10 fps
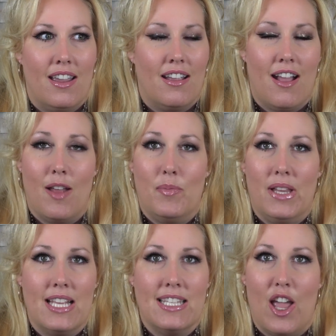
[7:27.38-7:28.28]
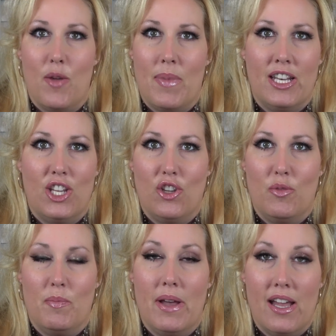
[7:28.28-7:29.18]
God bless, I hope I
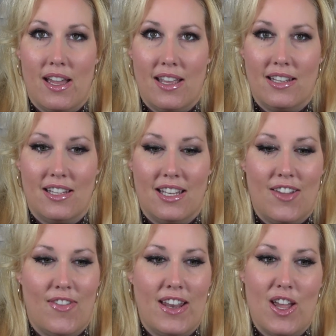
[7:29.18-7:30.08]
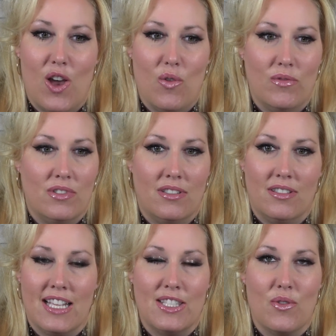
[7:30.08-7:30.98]
do. But if I don't,
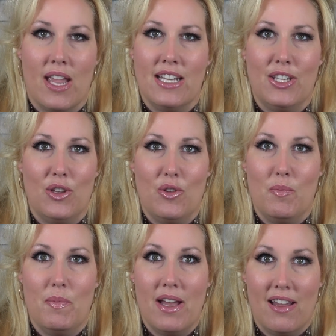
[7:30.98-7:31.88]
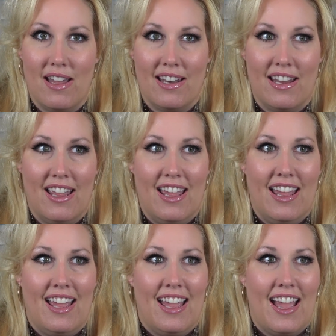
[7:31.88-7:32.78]
that's okay too. But
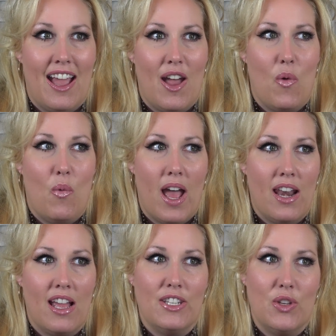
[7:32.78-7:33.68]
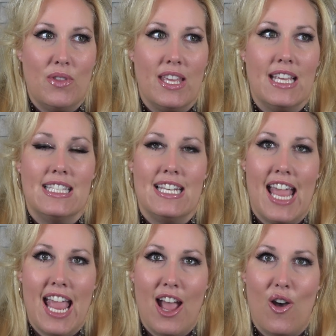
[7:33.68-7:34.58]
why not do things
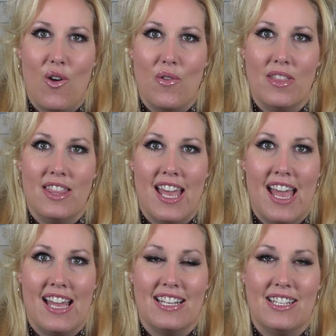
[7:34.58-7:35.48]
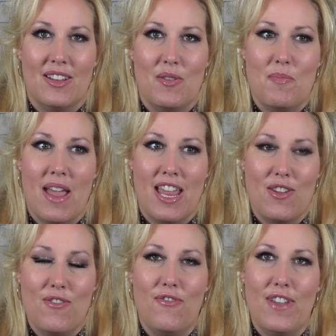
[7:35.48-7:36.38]
now that
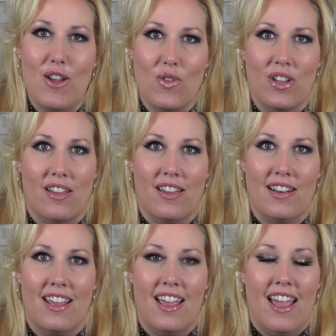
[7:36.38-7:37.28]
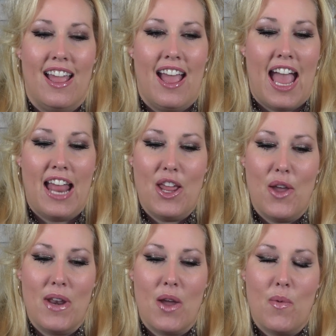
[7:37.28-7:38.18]
make you feel good? I
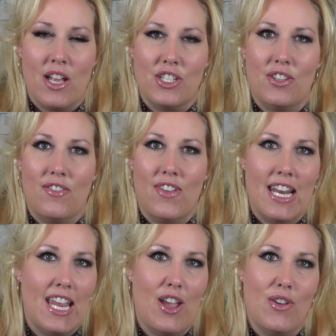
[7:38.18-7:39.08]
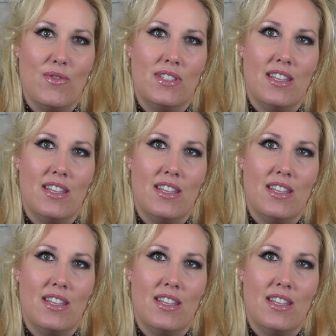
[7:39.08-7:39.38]
know when I watch the videos,